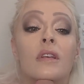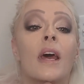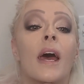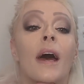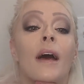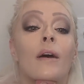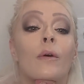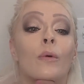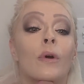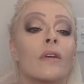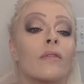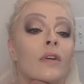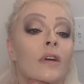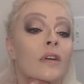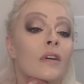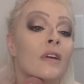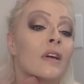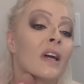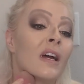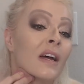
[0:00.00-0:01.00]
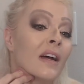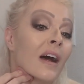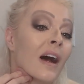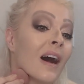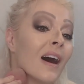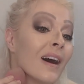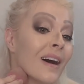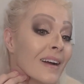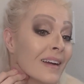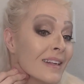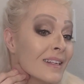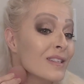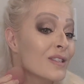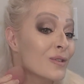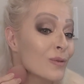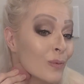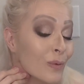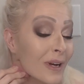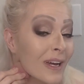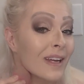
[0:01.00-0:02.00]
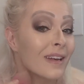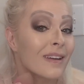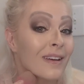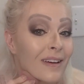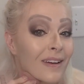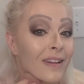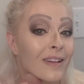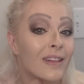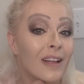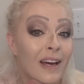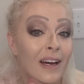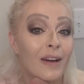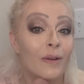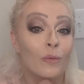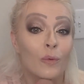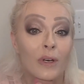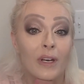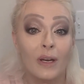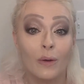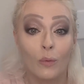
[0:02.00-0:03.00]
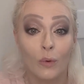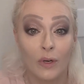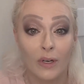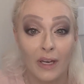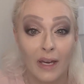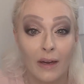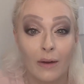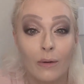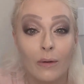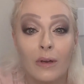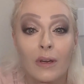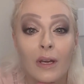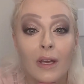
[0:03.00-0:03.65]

However, I sweat a lot when I work out,